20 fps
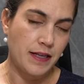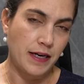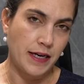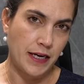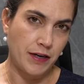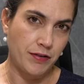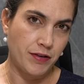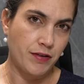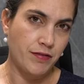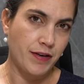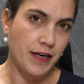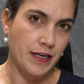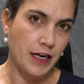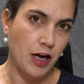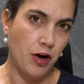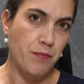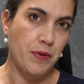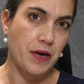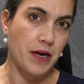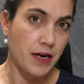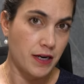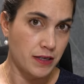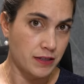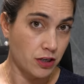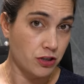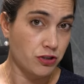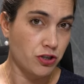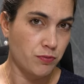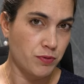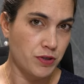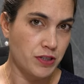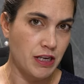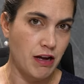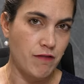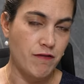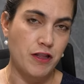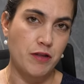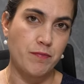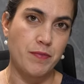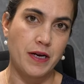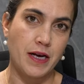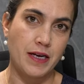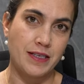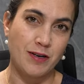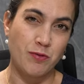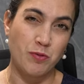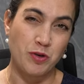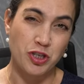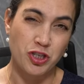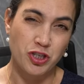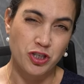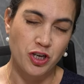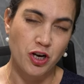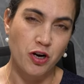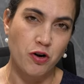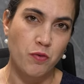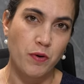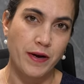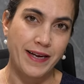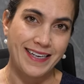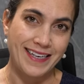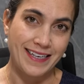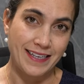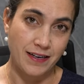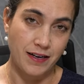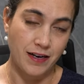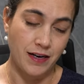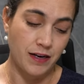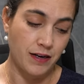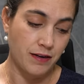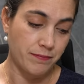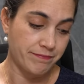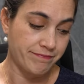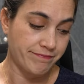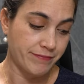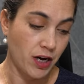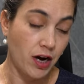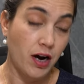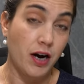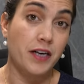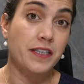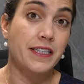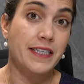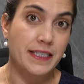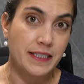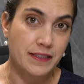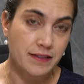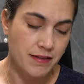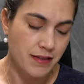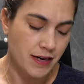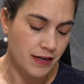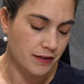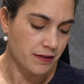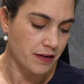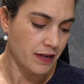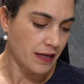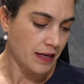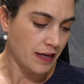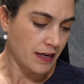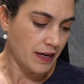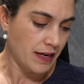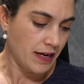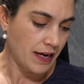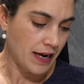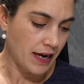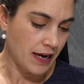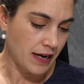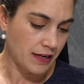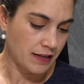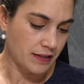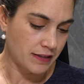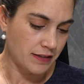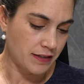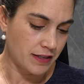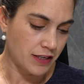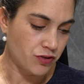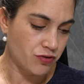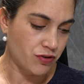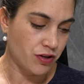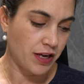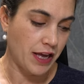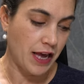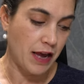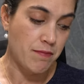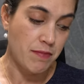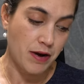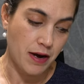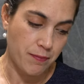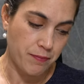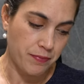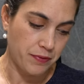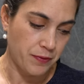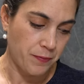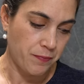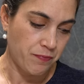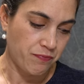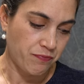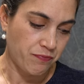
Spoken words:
that area right now because October 7th, because it was so hard hit there. And Israel came up